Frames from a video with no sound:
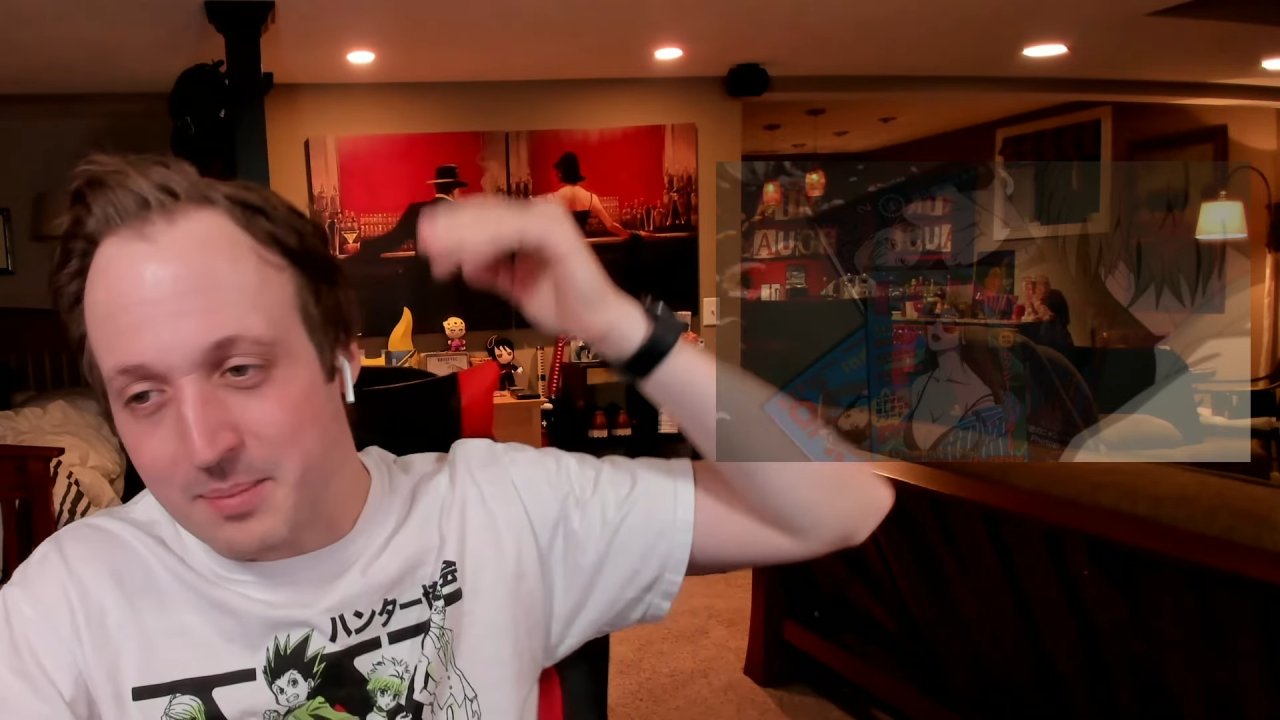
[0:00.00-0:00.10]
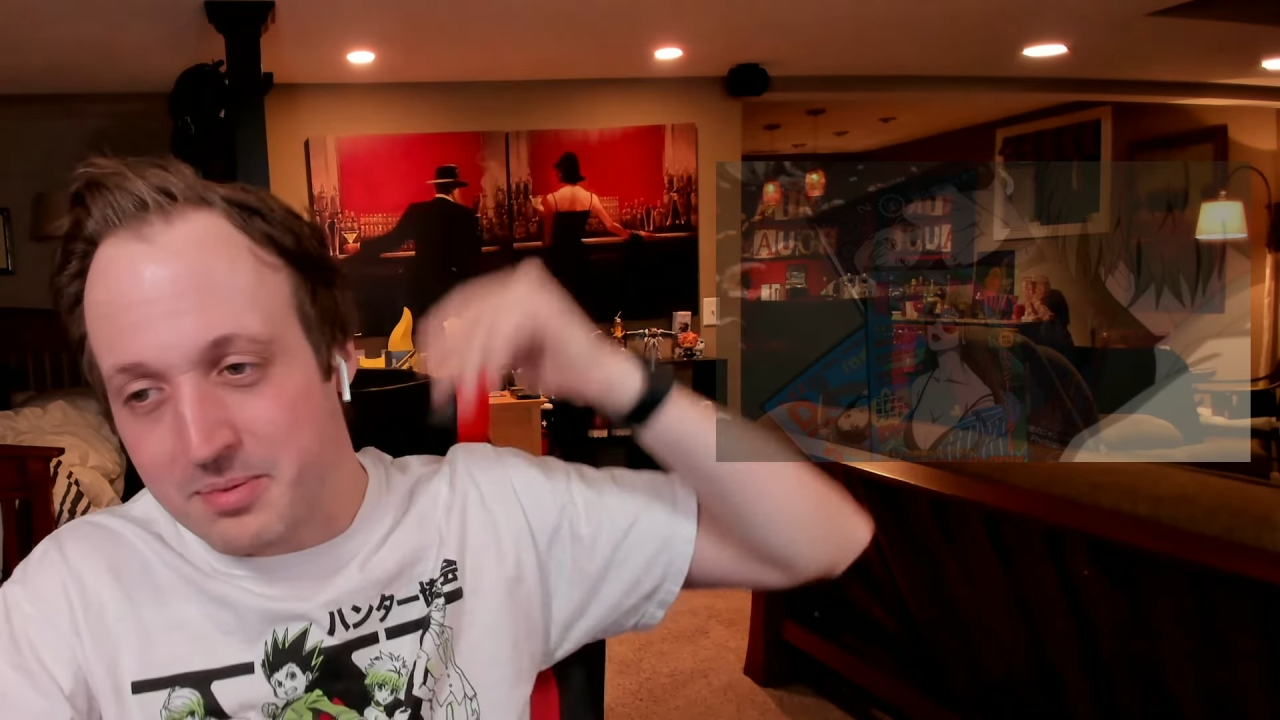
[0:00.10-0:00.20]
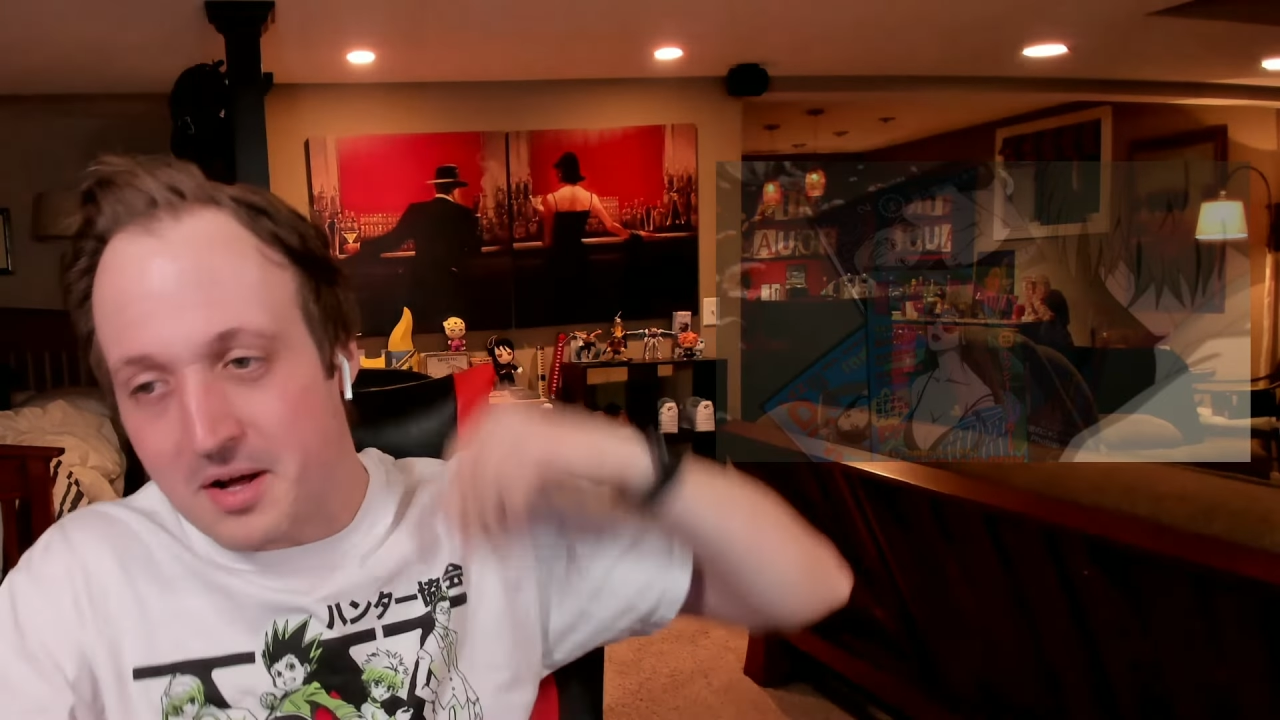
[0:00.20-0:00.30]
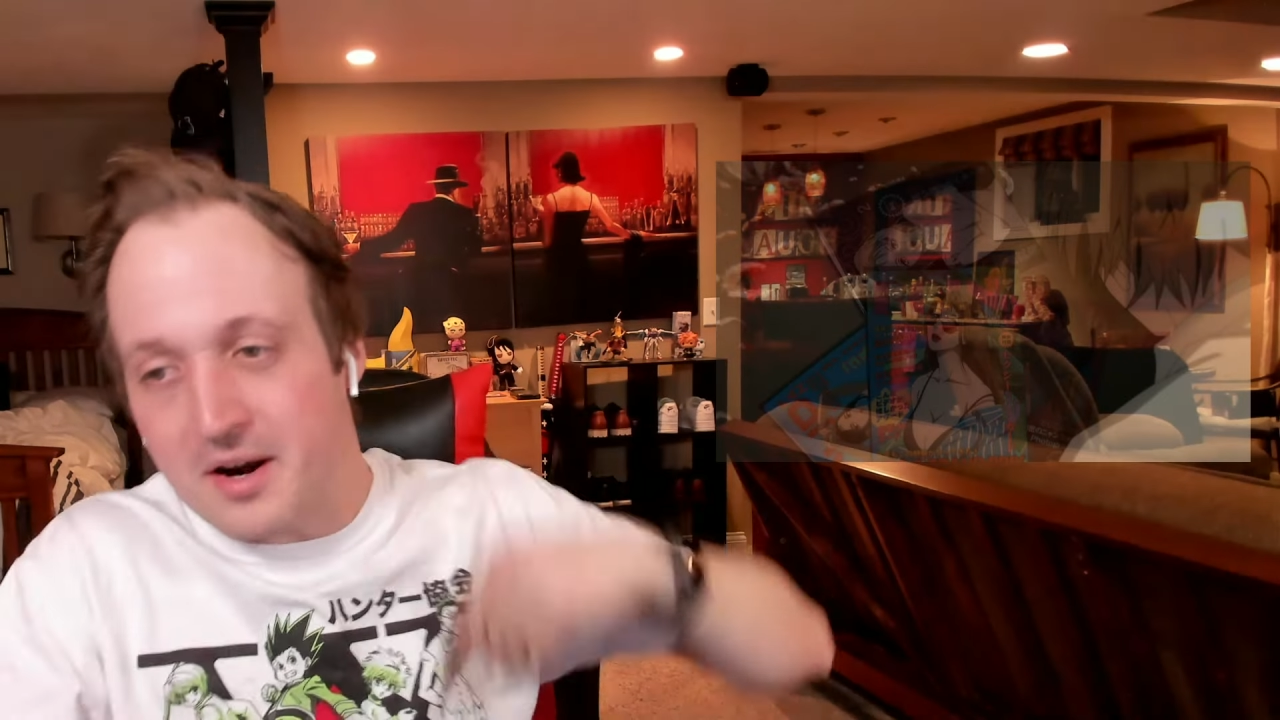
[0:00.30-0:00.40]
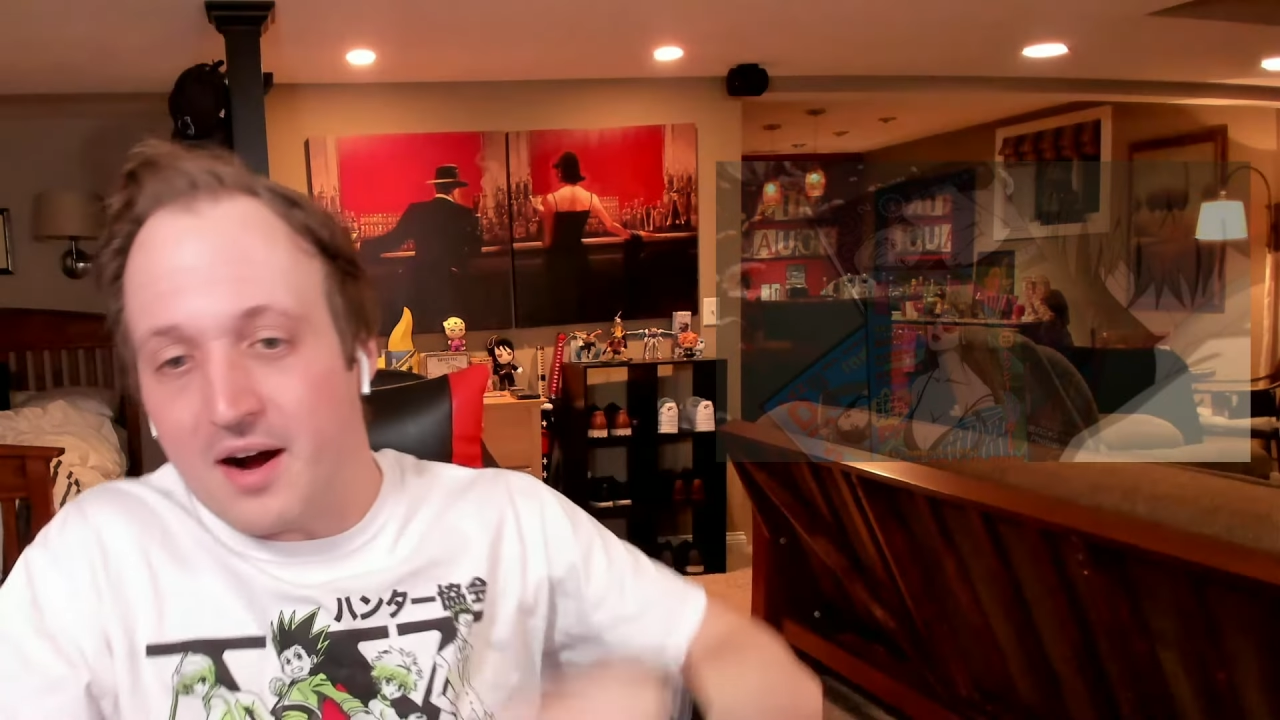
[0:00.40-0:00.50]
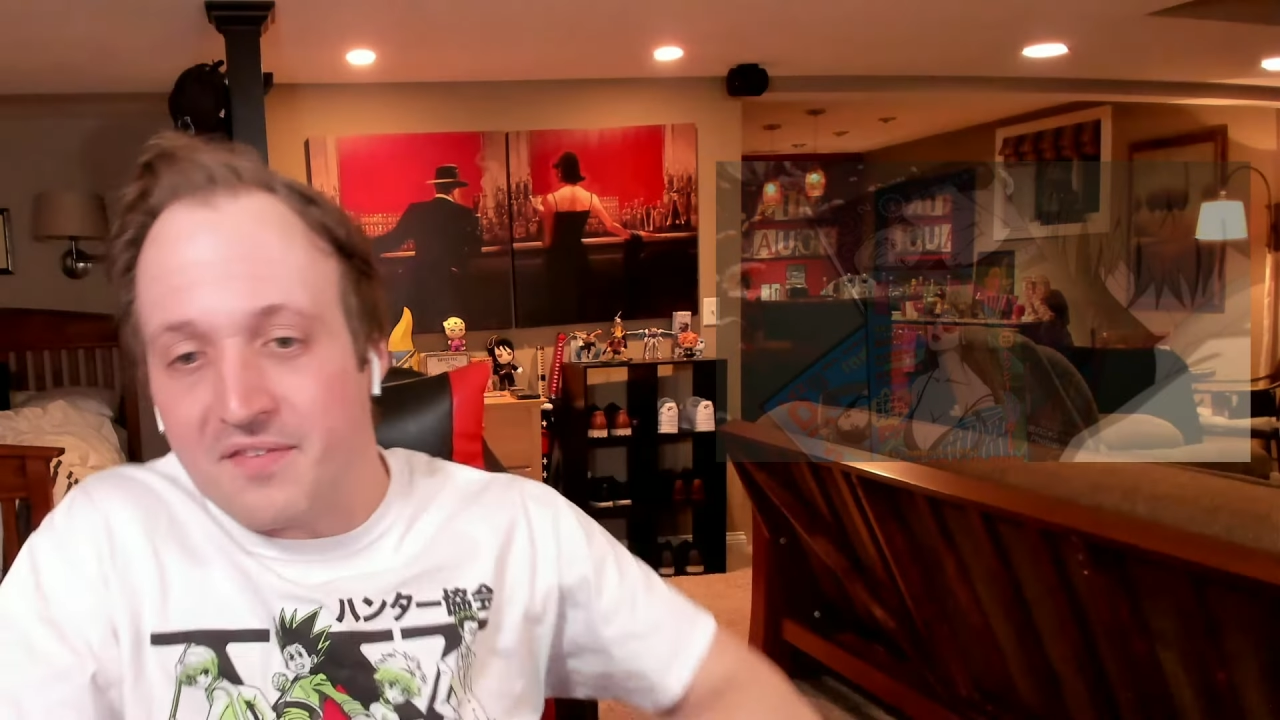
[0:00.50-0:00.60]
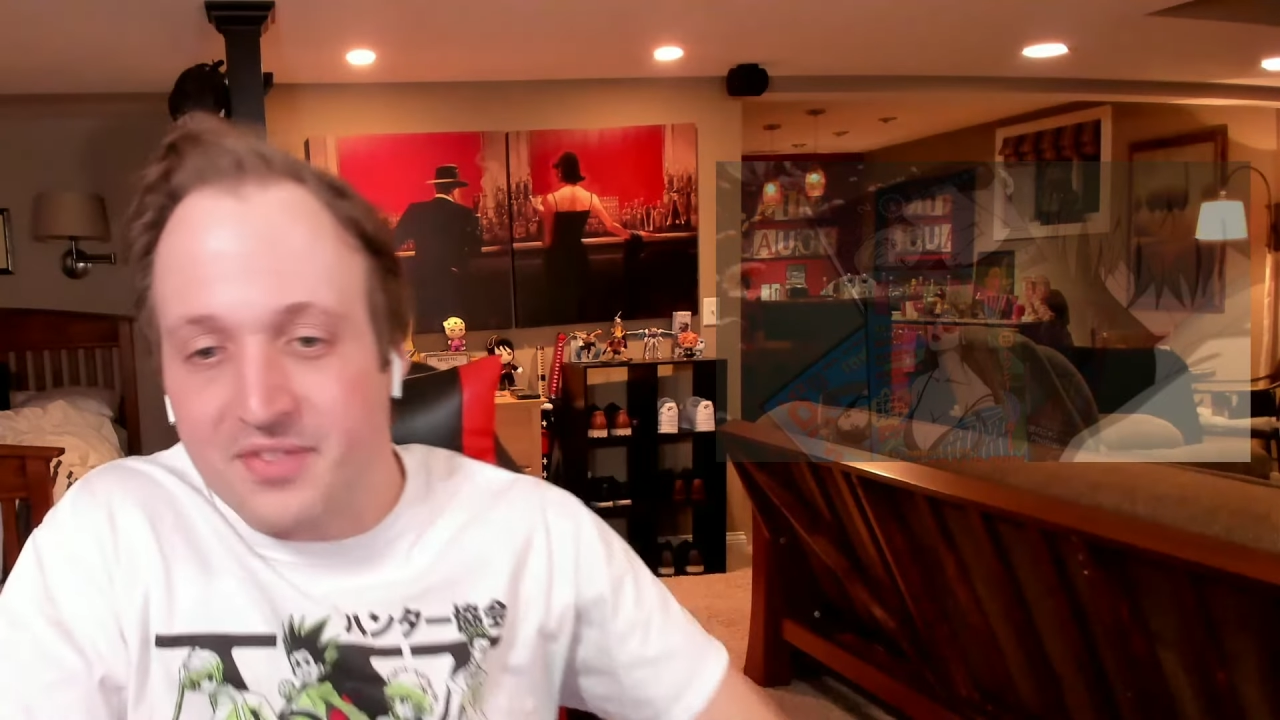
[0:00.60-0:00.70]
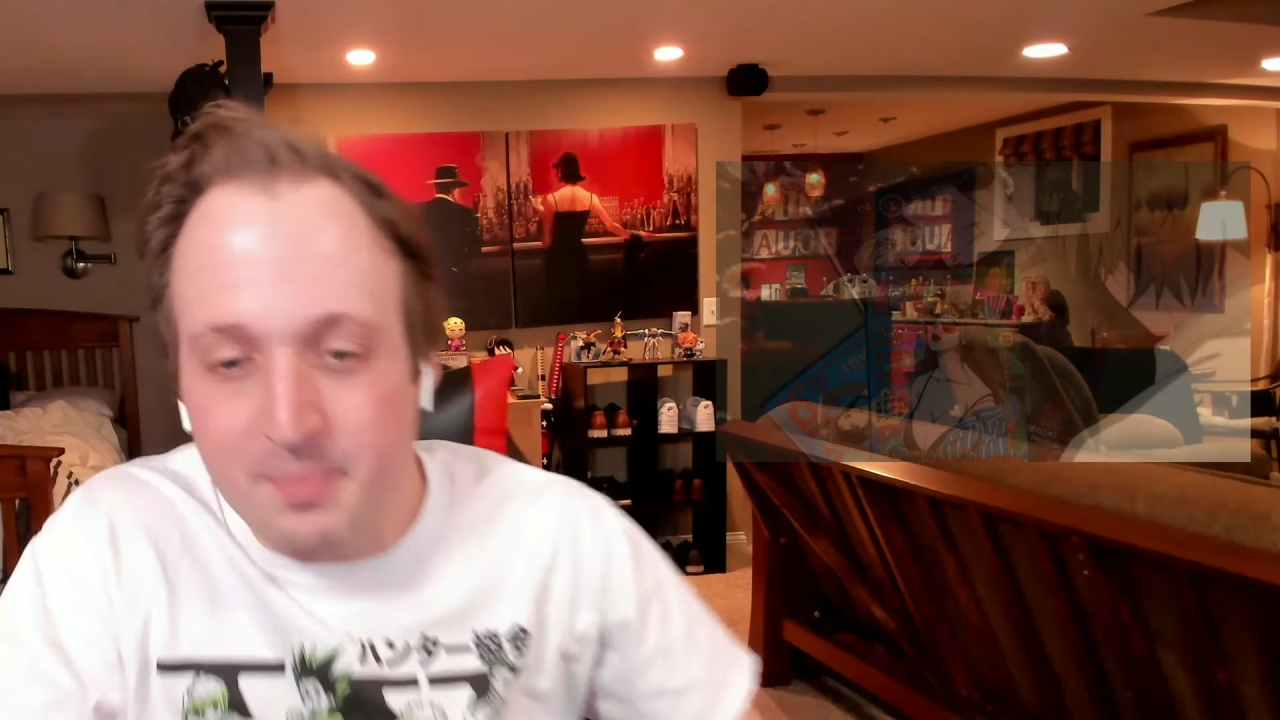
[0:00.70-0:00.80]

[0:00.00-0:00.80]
blood off the